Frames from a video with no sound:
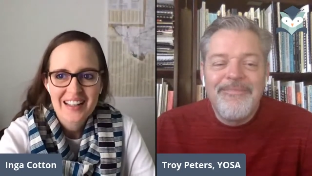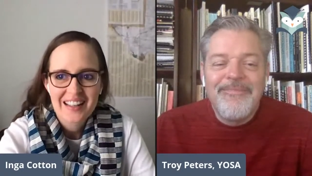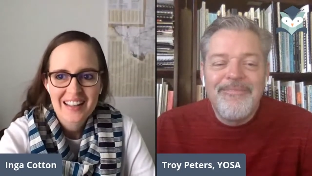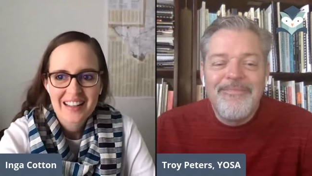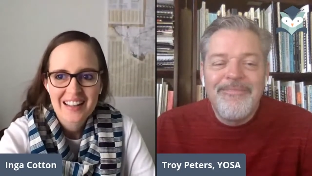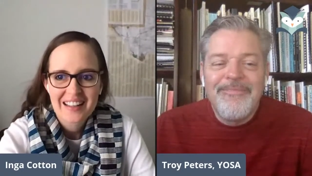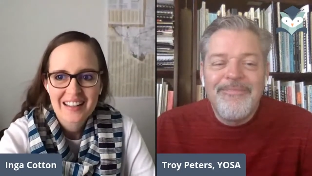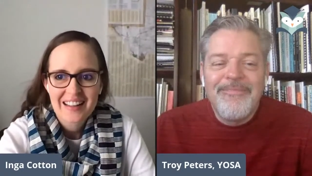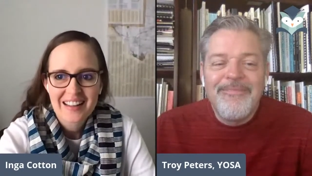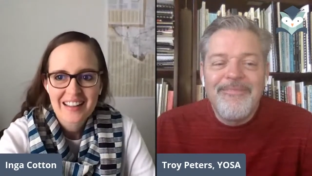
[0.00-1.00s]

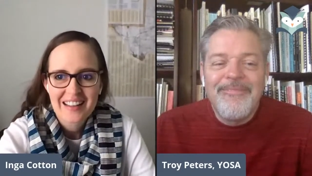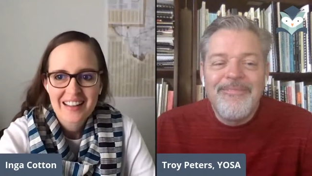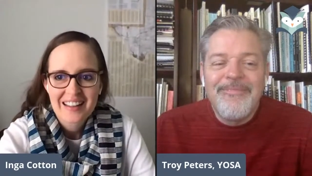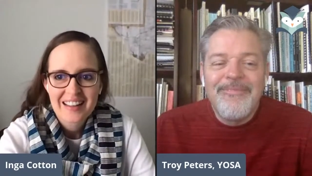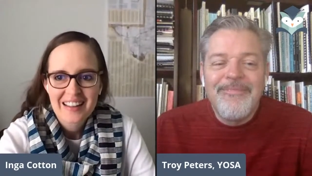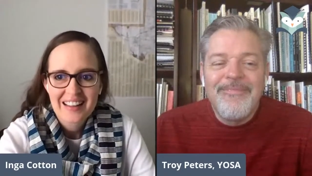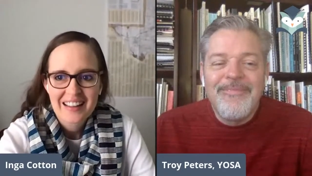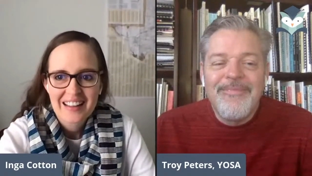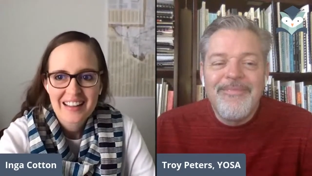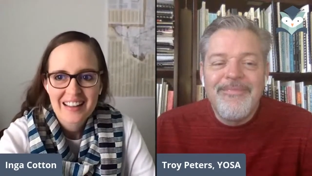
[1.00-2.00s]

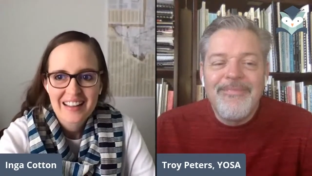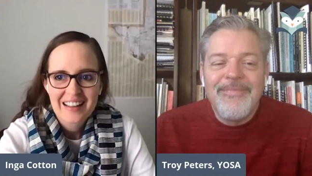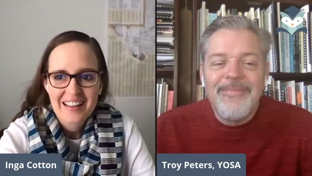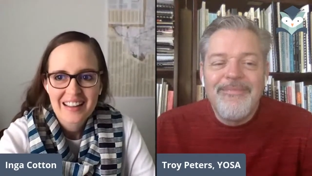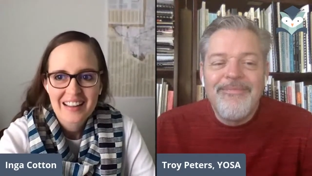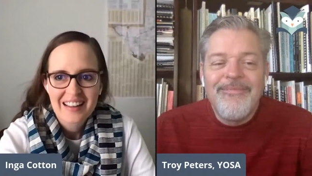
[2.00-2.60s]
No one is speaking in this clip.